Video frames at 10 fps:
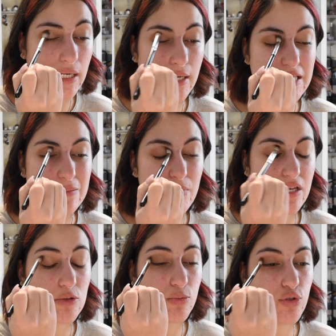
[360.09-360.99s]
nice
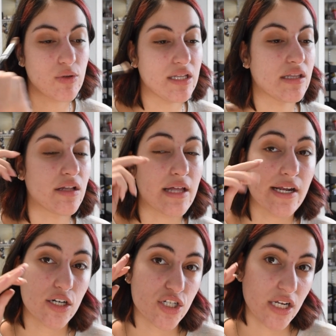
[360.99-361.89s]
mix between the
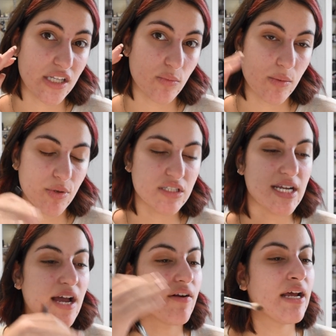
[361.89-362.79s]
lighter shade that we put
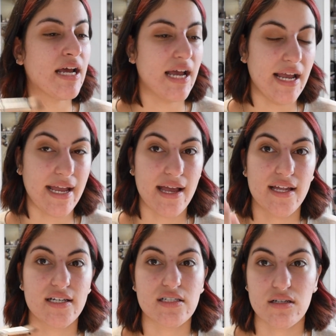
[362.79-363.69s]
down
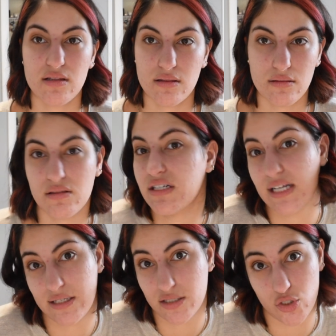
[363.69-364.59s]
and the
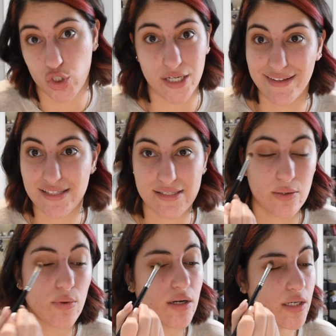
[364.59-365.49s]
next shades
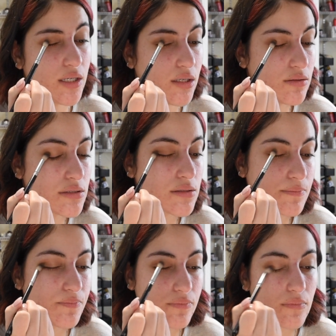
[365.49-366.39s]
that we're going to use.
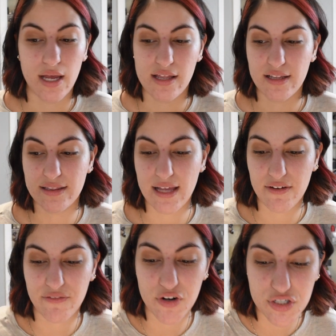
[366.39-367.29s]
And then
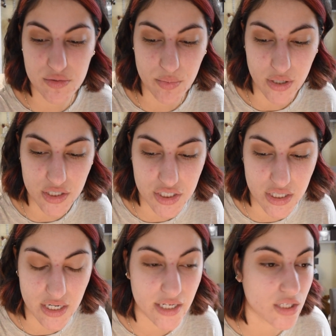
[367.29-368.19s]
that first brush
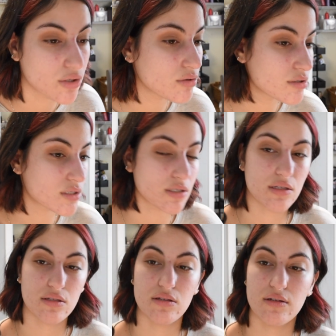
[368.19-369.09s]
that I used,
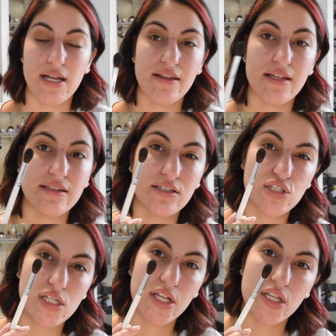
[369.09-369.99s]
now that
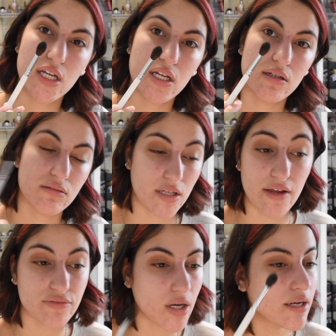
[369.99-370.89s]
there's nothing
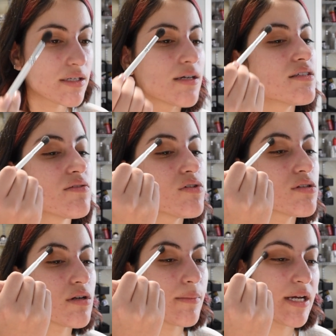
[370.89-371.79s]
left on it because I've
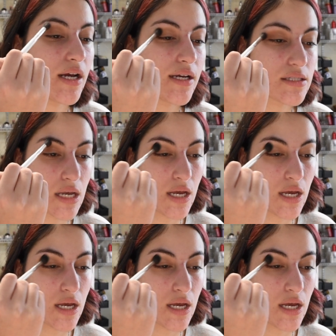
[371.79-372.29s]
used it on my eyes,